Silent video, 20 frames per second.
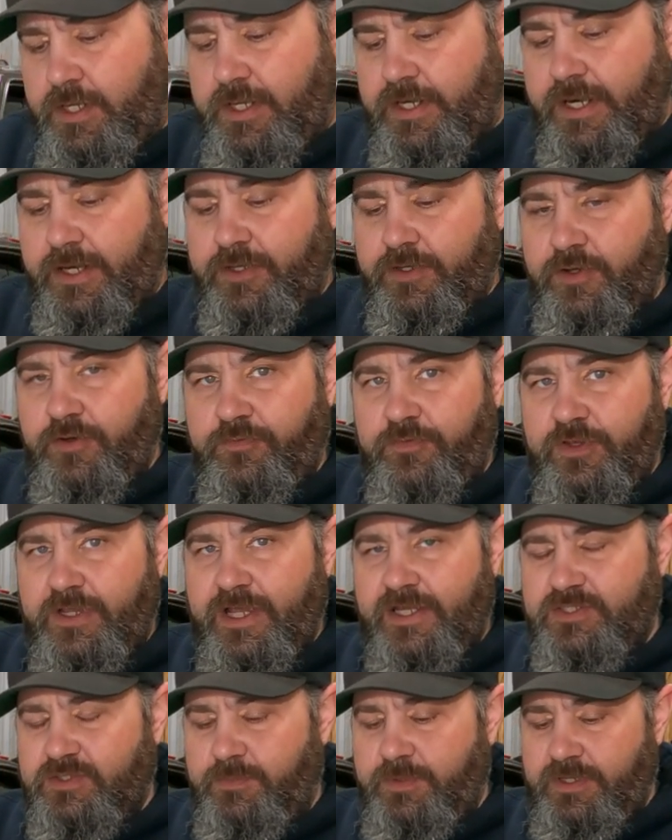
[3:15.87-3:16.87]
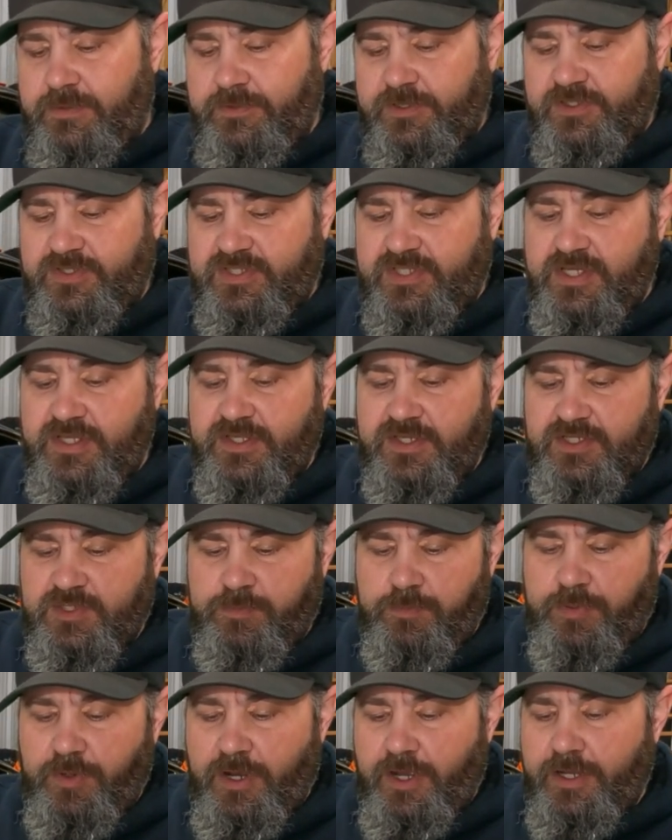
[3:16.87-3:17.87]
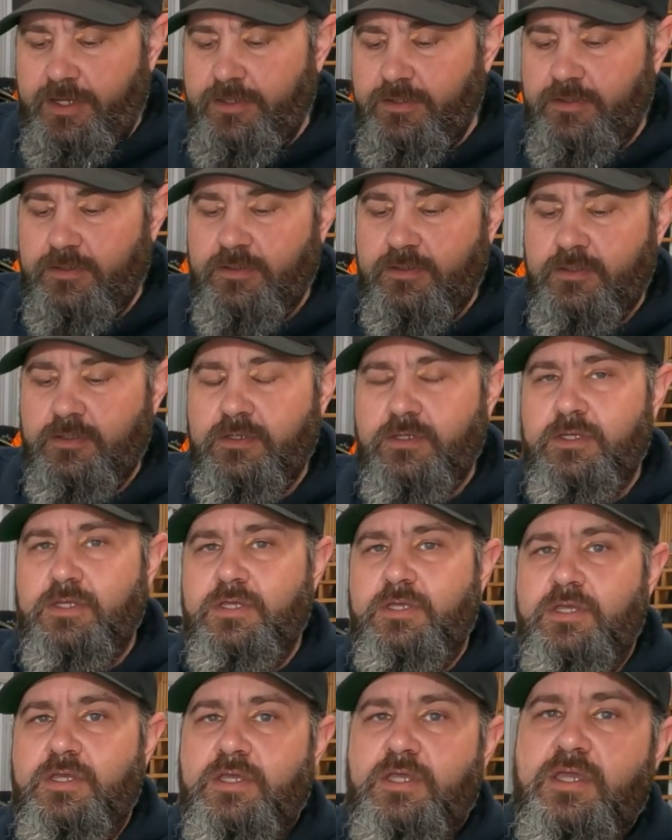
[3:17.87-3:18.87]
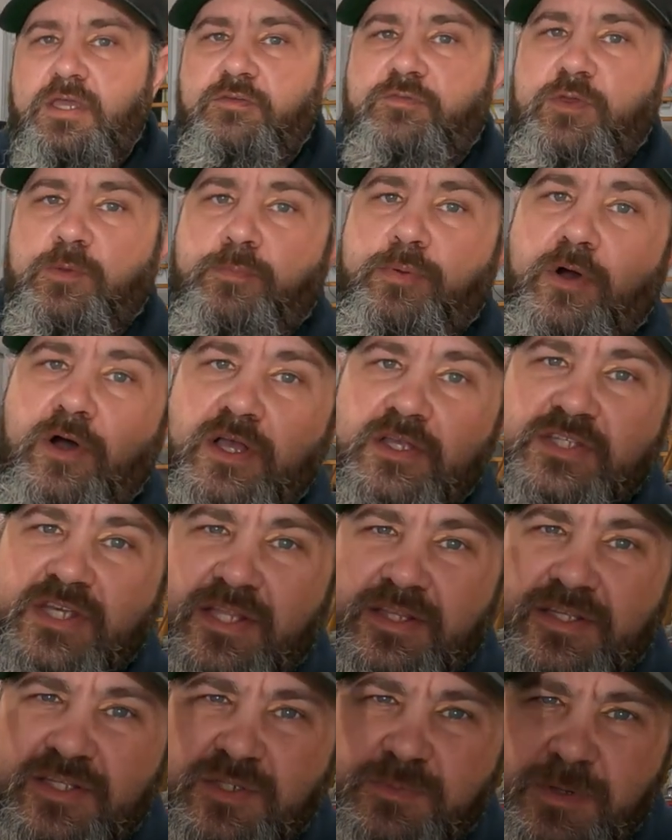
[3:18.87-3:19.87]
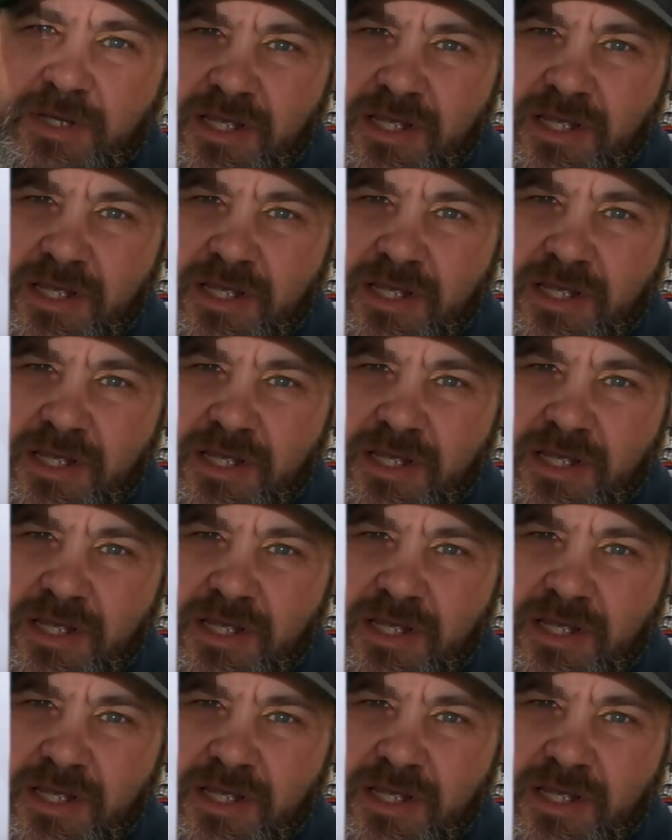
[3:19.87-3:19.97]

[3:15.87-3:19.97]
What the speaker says: and I don't know if you guys will be able to see this, but if you pause on this